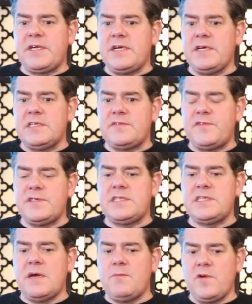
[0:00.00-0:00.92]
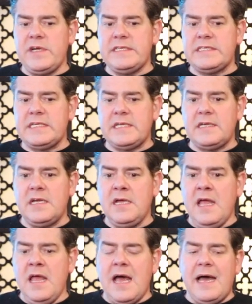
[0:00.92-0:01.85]
Because for some reason,
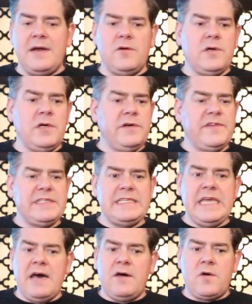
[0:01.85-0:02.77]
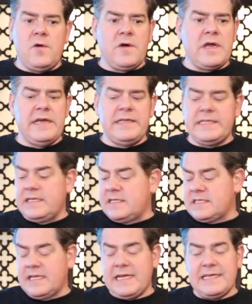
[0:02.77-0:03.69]
I don't know if it's the alcohol content,
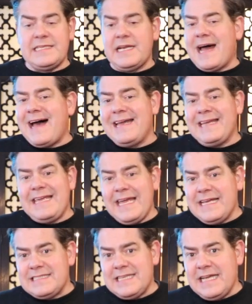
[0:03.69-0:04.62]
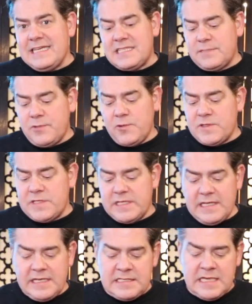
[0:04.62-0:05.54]
because like I said, I can't taste the booze
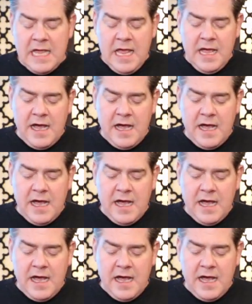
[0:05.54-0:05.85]
in this,